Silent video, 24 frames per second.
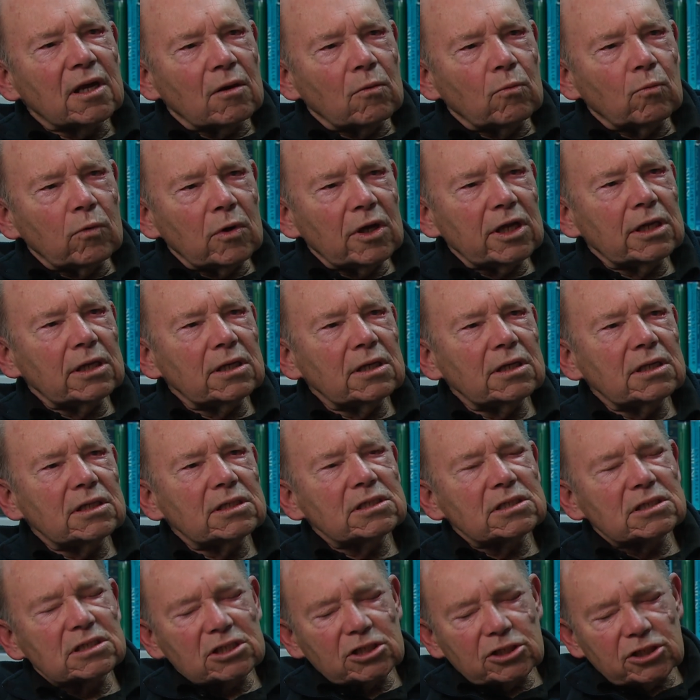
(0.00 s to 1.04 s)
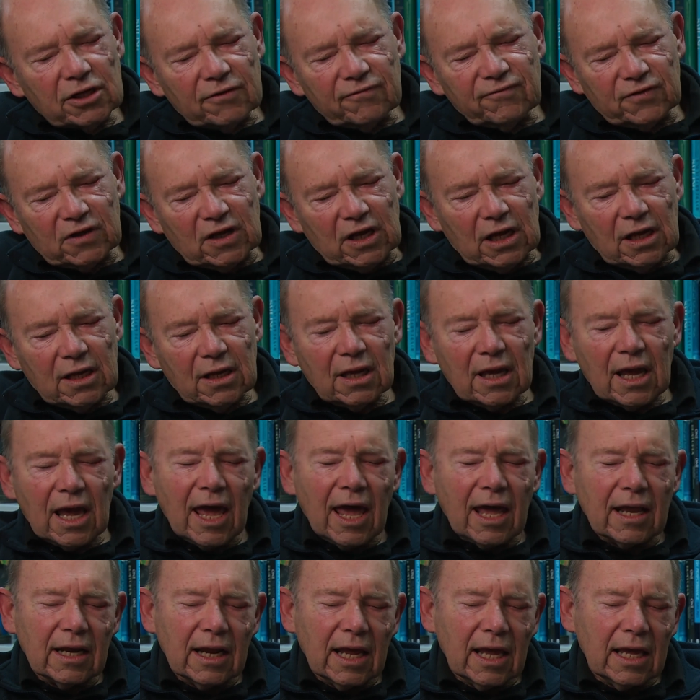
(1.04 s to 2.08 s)
Wind is shifting
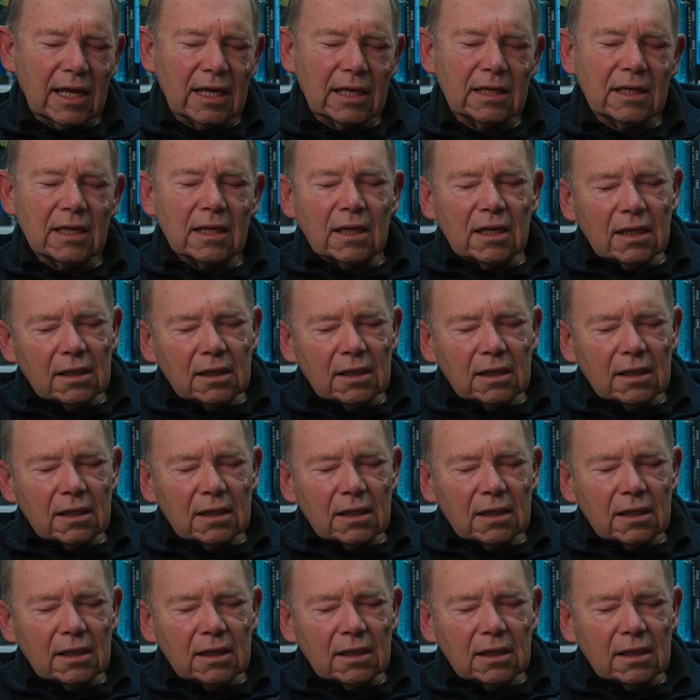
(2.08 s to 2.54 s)
at a